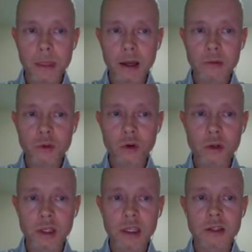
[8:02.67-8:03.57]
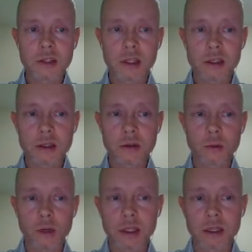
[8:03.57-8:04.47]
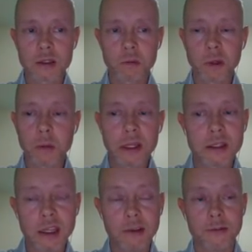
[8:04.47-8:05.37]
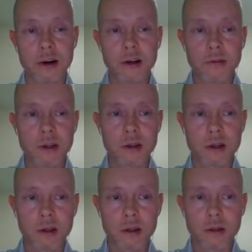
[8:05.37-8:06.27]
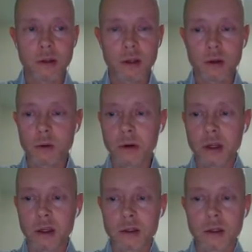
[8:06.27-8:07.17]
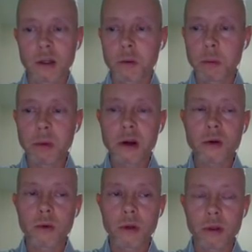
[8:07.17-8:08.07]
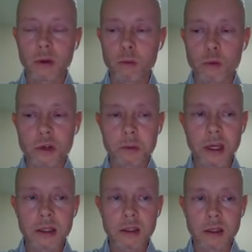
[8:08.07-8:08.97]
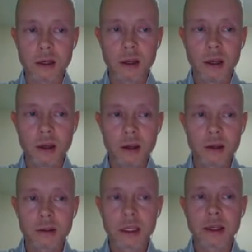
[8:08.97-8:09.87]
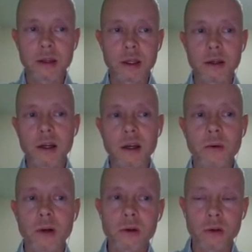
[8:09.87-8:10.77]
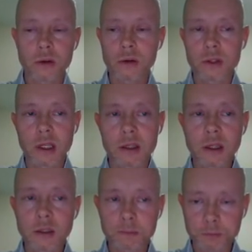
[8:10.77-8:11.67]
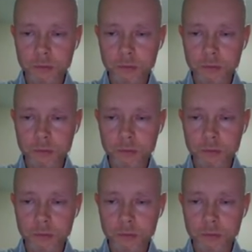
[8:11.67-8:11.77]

After e6, white can simply play d5, and I think he already is a little bit better with more space and kicking that knight around on c6.